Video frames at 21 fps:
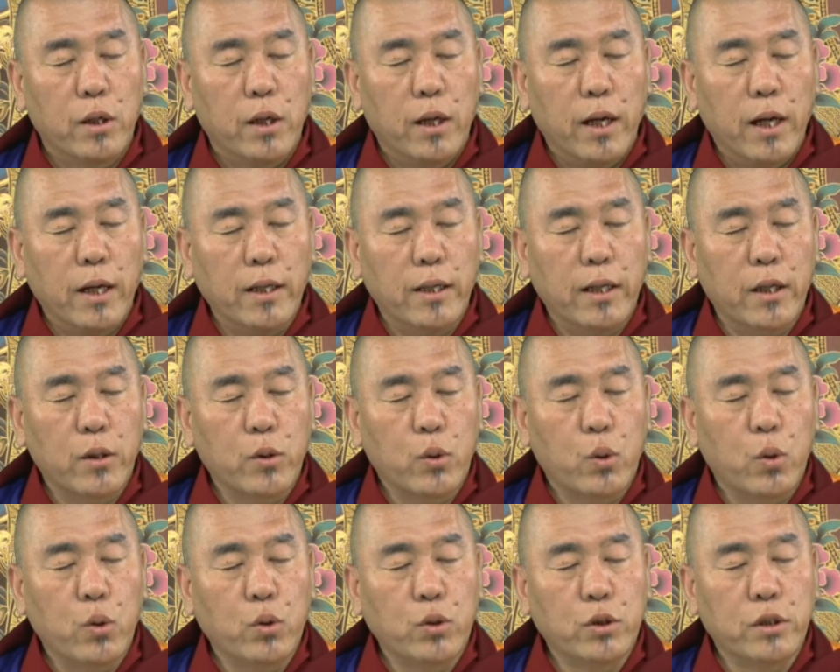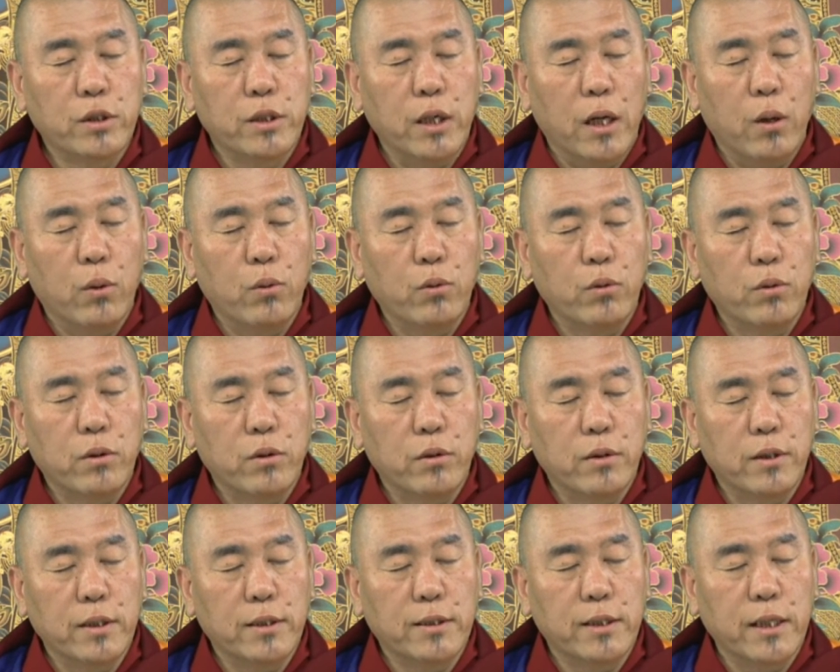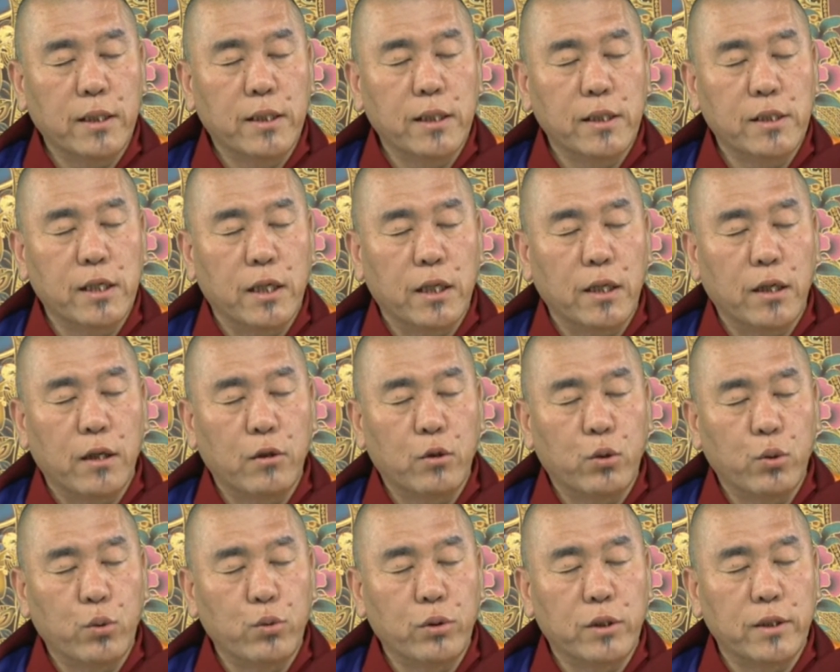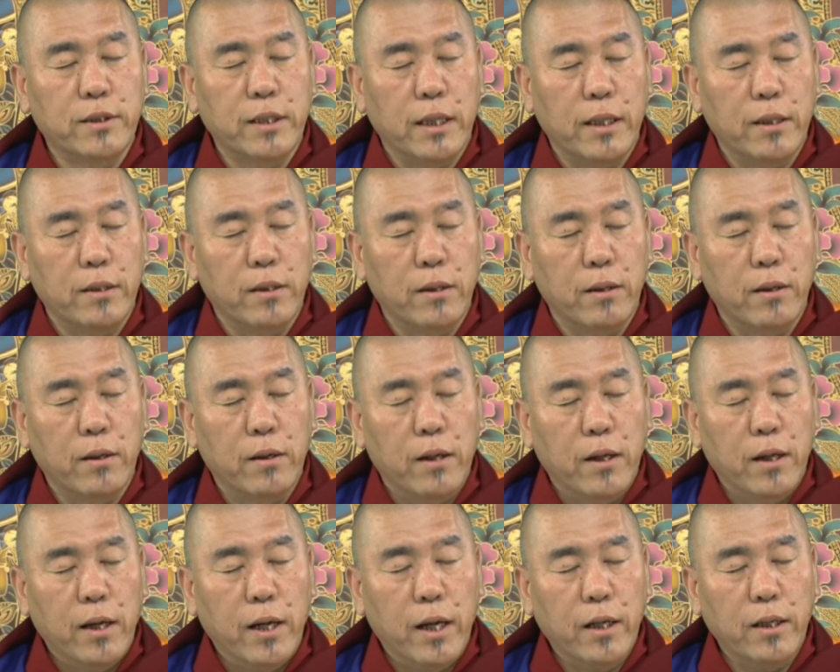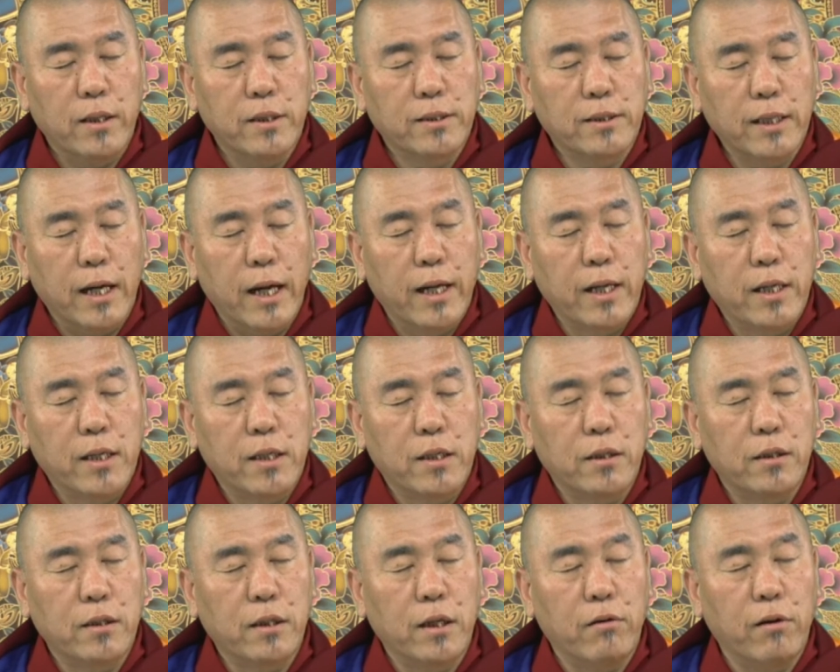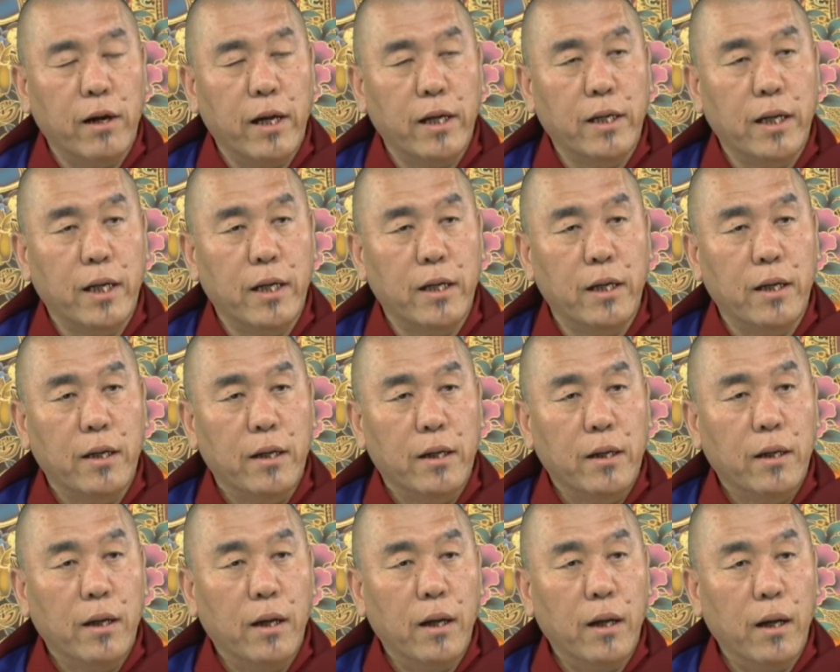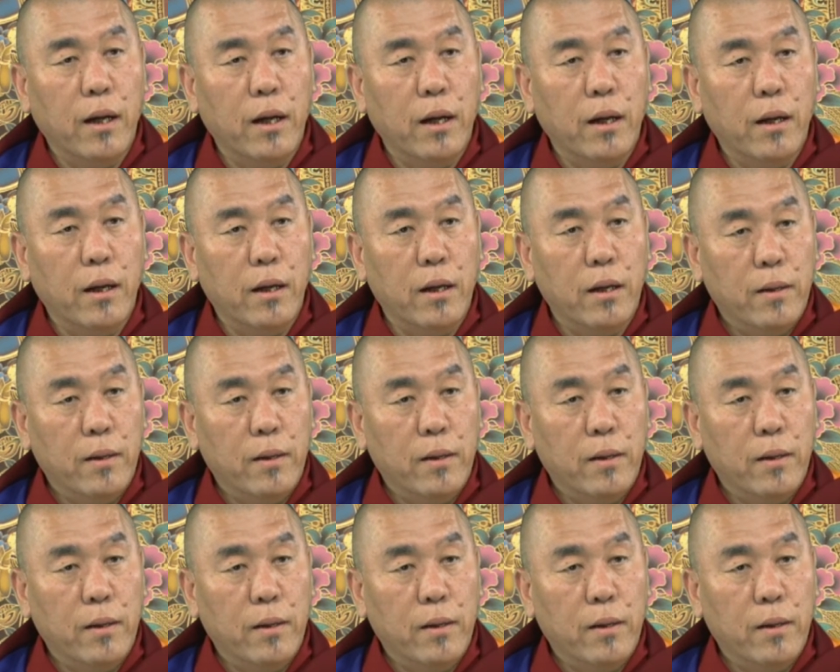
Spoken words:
and then goes down the center channel through the center and the side, the right and the